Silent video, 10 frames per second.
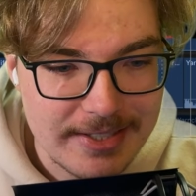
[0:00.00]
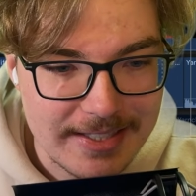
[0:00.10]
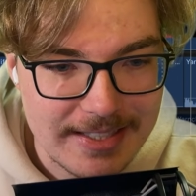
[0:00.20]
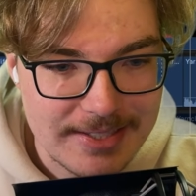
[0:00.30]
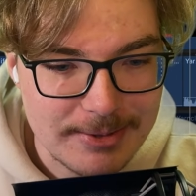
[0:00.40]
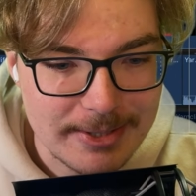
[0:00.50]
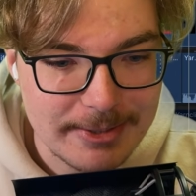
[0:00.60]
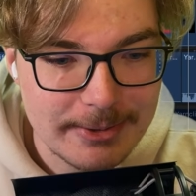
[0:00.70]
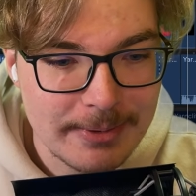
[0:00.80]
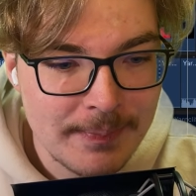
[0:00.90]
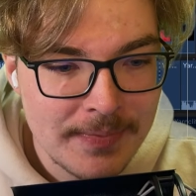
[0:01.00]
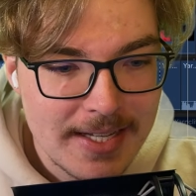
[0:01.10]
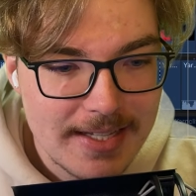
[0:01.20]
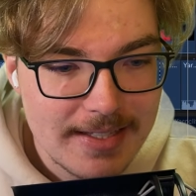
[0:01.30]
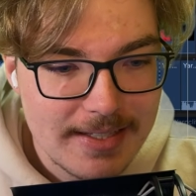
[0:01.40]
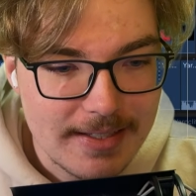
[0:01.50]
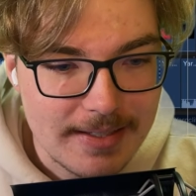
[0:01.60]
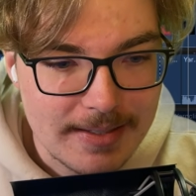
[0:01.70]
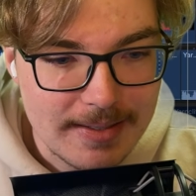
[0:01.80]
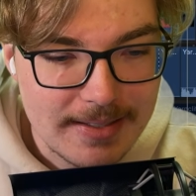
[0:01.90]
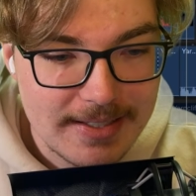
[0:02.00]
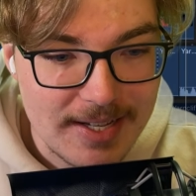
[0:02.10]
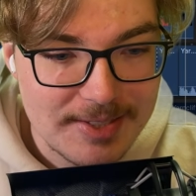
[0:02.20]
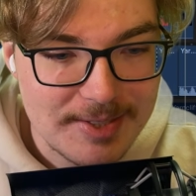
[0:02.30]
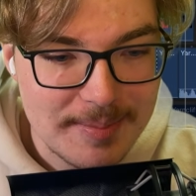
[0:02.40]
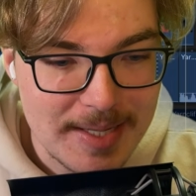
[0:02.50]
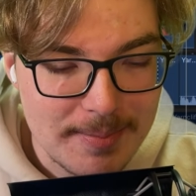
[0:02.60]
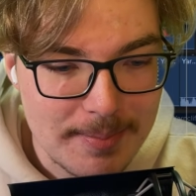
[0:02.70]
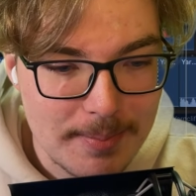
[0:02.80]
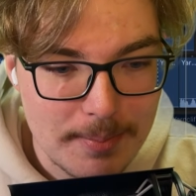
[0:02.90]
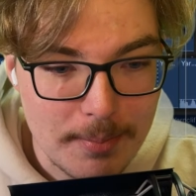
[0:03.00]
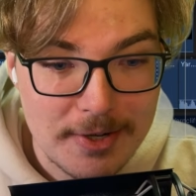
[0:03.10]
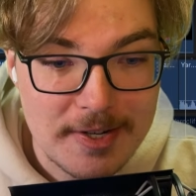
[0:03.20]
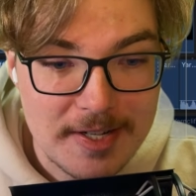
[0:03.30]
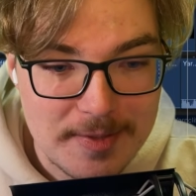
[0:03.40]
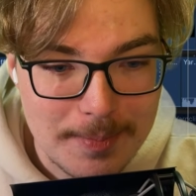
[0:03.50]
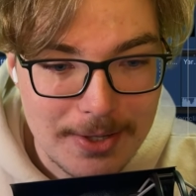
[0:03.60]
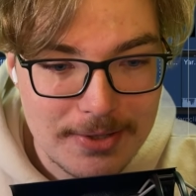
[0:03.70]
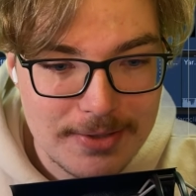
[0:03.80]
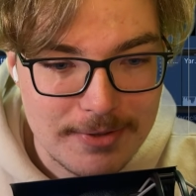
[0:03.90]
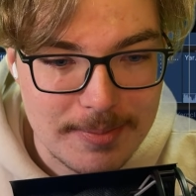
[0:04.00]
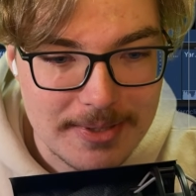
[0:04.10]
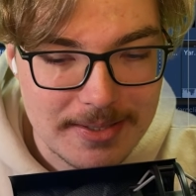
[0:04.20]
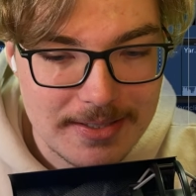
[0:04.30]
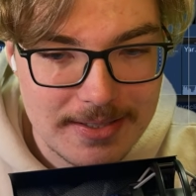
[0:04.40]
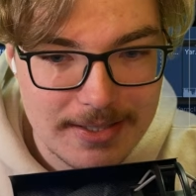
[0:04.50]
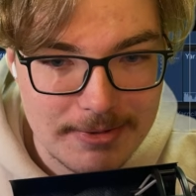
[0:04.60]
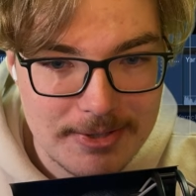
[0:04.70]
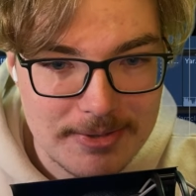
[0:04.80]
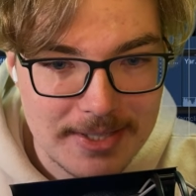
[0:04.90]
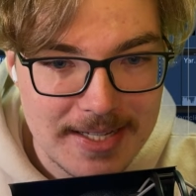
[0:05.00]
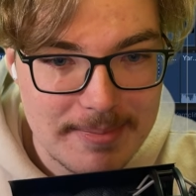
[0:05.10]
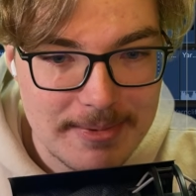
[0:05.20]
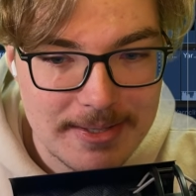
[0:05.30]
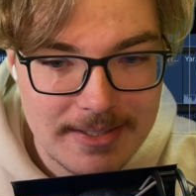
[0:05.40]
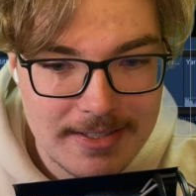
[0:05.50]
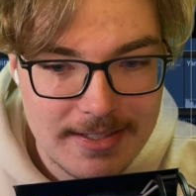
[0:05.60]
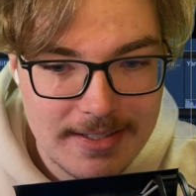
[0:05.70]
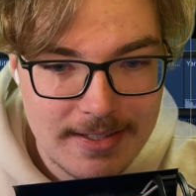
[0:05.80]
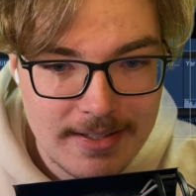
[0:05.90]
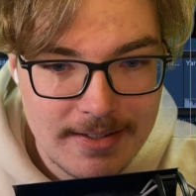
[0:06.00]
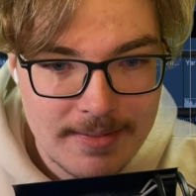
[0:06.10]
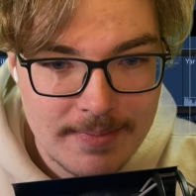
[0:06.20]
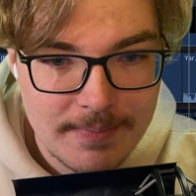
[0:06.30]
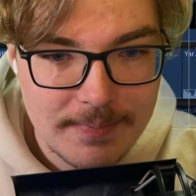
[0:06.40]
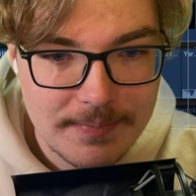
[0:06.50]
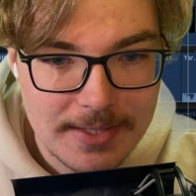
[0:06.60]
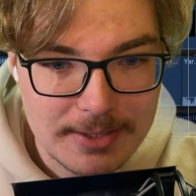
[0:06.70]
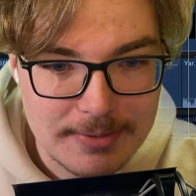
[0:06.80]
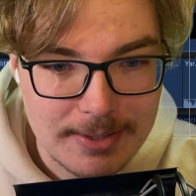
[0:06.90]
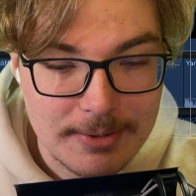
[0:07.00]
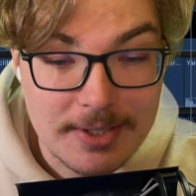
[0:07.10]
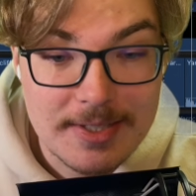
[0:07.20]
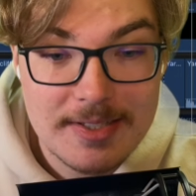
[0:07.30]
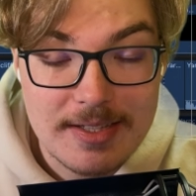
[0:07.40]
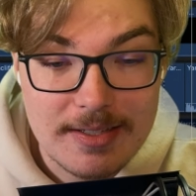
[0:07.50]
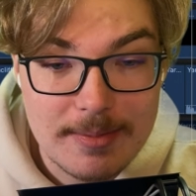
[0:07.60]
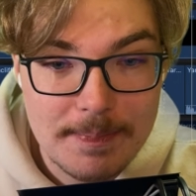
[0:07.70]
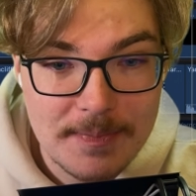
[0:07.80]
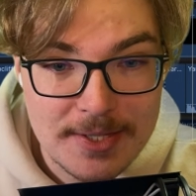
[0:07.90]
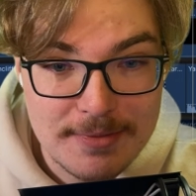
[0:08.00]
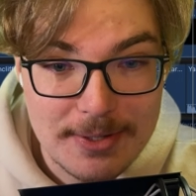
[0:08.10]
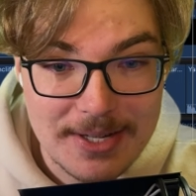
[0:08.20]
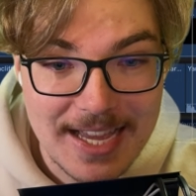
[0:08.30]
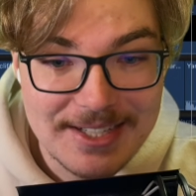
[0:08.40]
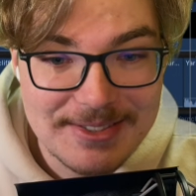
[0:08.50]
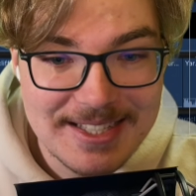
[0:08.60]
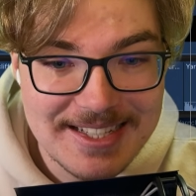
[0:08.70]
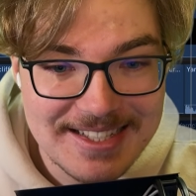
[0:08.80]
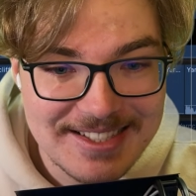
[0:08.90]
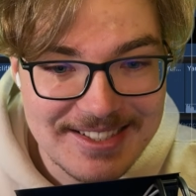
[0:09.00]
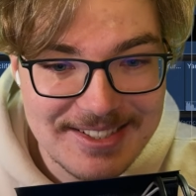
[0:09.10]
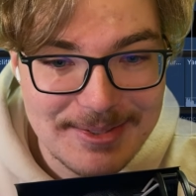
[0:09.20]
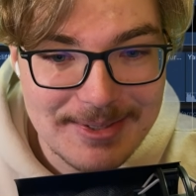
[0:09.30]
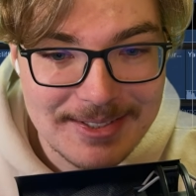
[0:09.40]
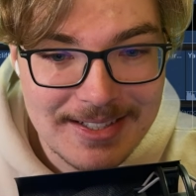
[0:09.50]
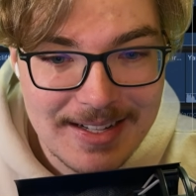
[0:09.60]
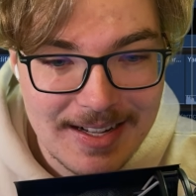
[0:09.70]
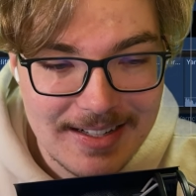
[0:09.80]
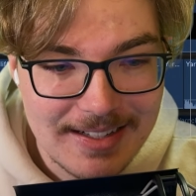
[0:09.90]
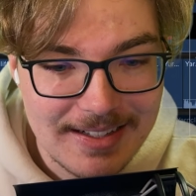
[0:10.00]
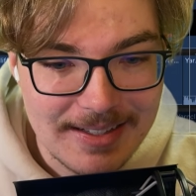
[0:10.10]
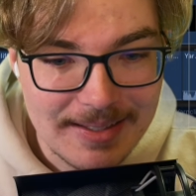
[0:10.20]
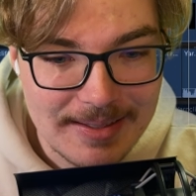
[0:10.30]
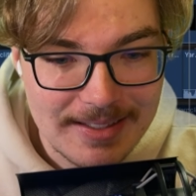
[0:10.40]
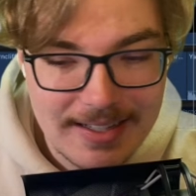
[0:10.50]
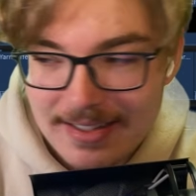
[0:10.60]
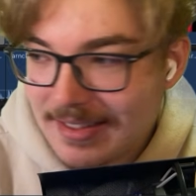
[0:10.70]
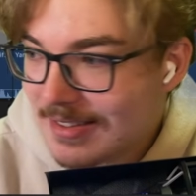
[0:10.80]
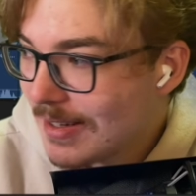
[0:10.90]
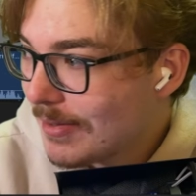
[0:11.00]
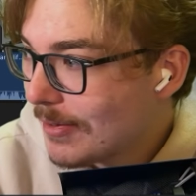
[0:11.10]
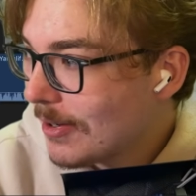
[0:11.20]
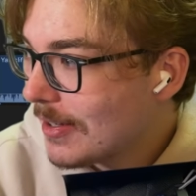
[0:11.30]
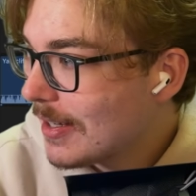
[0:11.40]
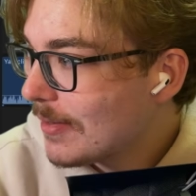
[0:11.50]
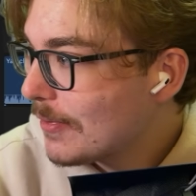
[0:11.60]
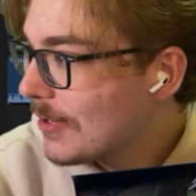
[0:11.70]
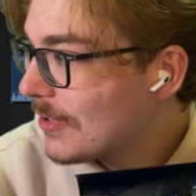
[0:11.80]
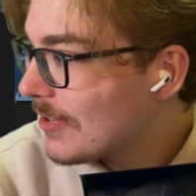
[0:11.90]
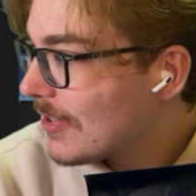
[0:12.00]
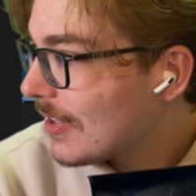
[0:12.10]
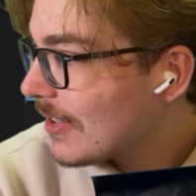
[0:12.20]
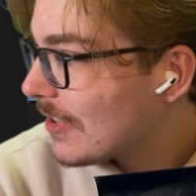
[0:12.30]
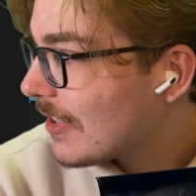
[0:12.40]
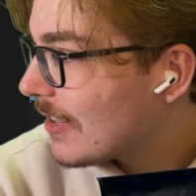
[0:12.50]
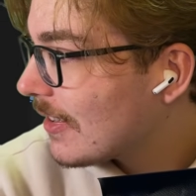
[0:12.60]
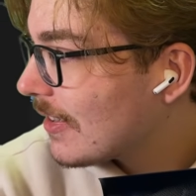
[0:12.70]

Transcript: I think that's quite cool. Custom made modernized blocks from the original game. Looks very cool. You can see there's a volcano in the distance as well. Let's see if I've got any other photos that I could share.